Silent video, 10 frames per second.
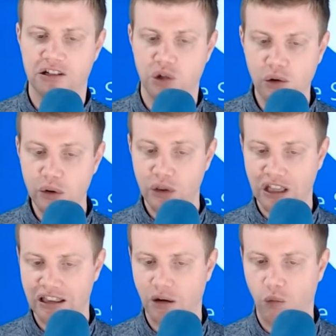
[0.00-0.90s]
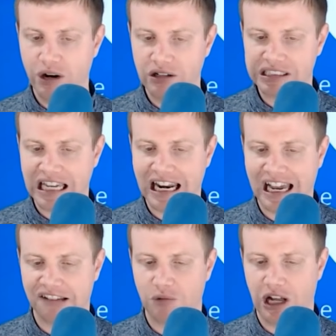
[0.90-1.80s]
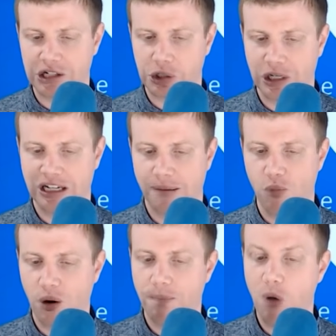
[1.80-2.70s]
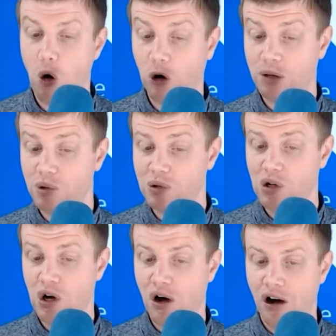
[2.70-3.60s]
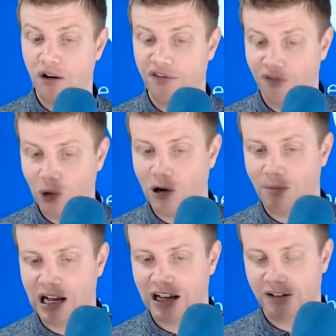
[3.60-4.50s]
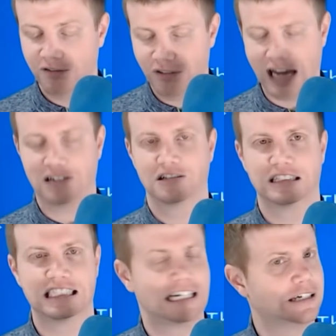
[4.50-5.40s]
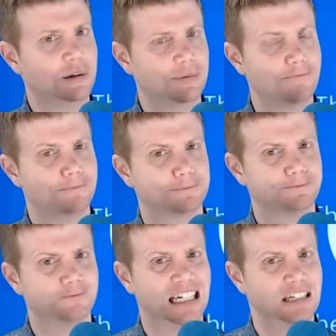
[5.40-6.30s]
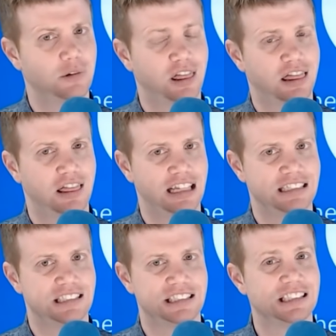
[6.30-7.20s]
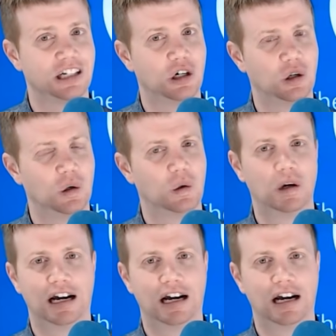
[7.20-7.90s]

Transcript: Do you think that Windows 10X will usher in a more portable form factors? I don't I don't think so.